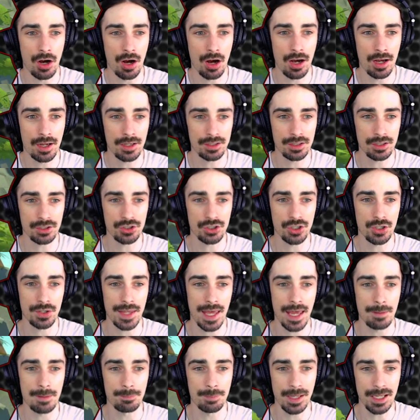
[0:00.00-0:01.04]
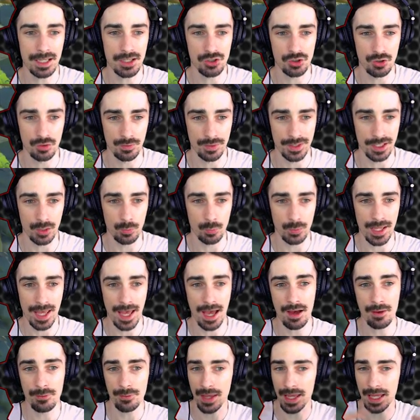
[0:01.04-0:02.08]
on to that base over there. We
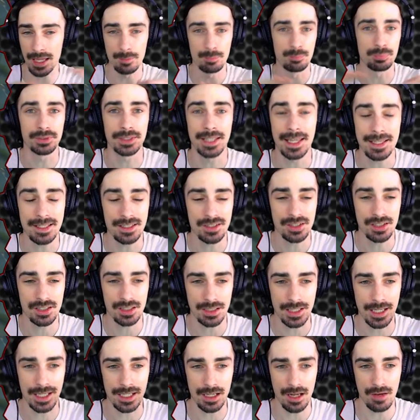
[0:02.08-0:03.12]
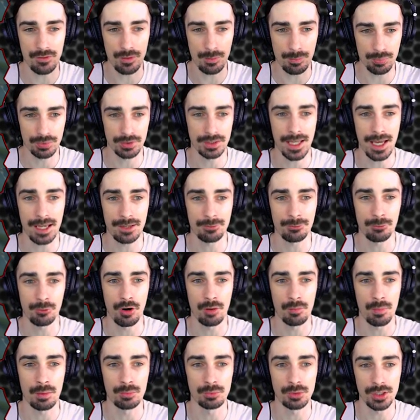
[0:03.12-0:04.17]
have a blank slate of a
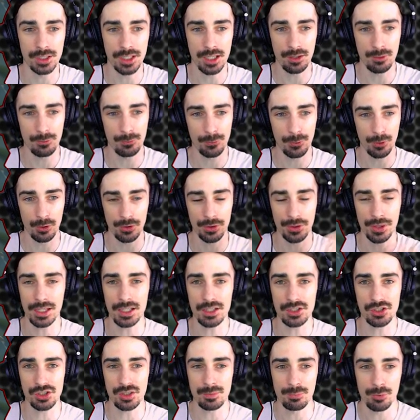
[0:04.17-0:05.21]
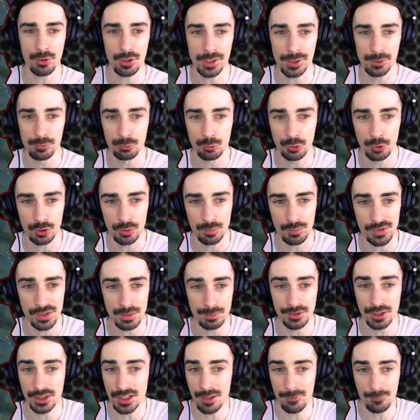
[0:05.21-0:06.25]
platform. I'm looking for things to put in rooms.
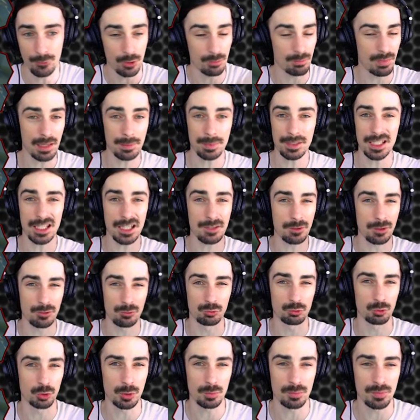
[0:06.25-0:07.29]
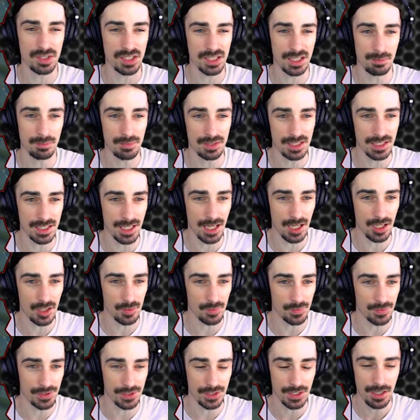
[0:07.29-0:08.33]
I'm looking for maybe even rooms
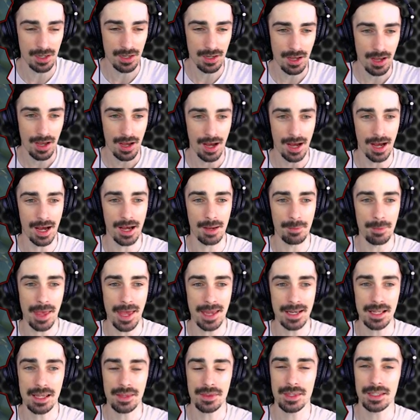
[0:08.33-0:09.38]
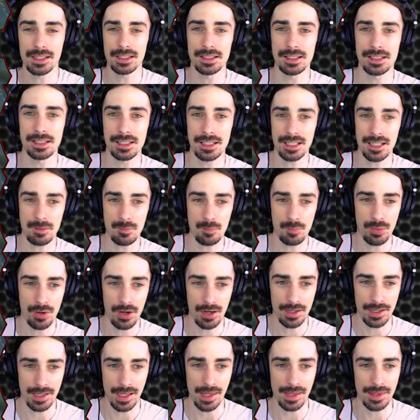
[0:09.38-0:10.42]
themselves, anything
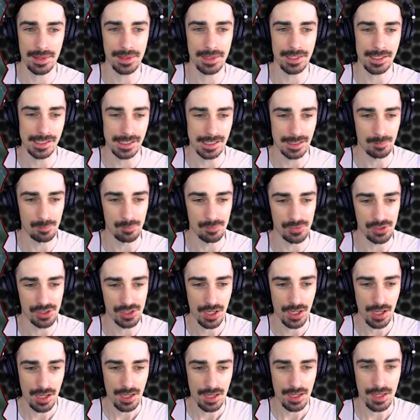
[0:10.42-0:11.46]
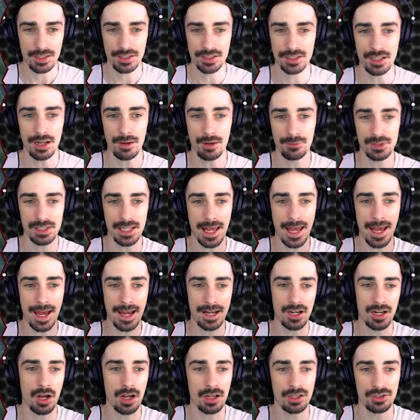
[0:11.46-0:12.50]
steampunk themed. Stuff to
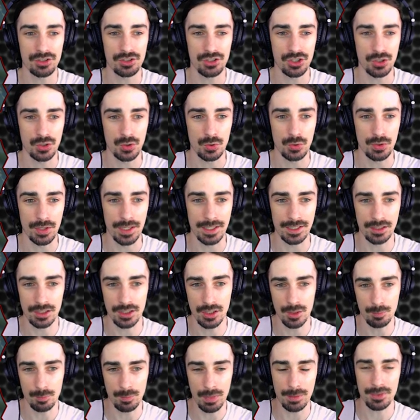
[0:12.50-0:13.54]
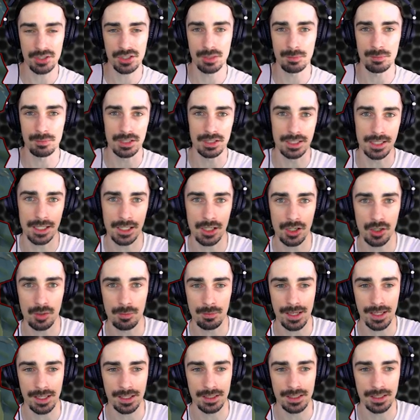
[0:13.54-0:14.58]
add on to, like, you know, maybe some gear
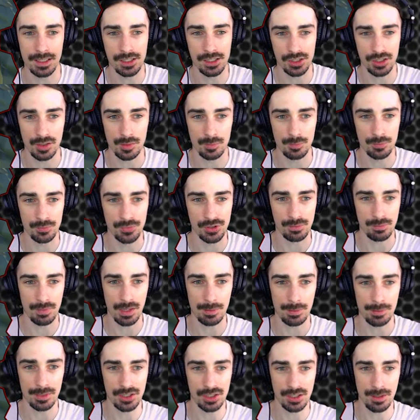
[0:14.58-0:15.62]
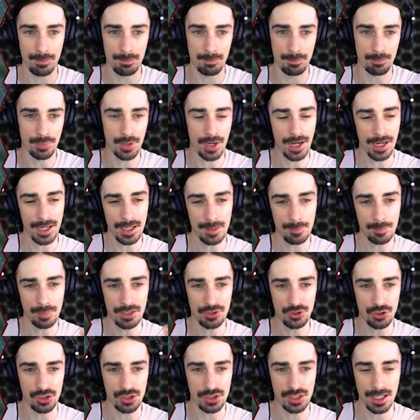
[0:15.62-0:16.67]
mechanisms, maybe some pipe,
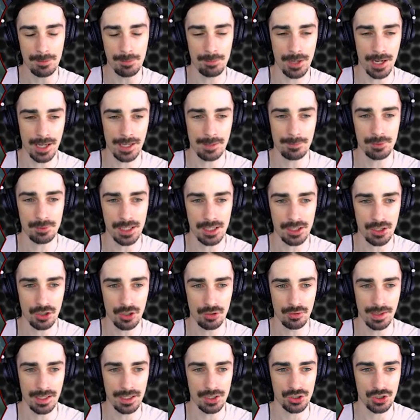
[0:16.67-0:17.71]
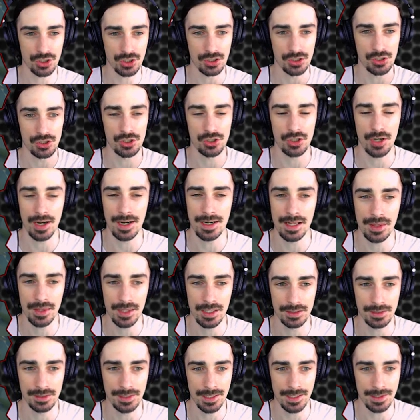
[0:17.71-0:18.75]
interesting pipe decorations or
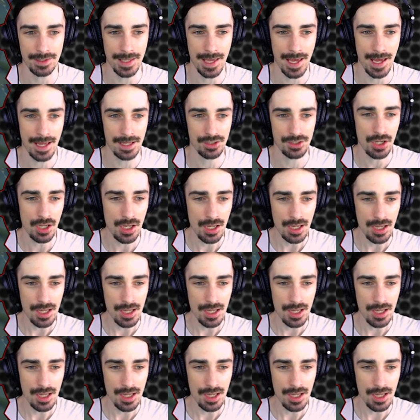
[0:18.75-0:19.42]
anything like that.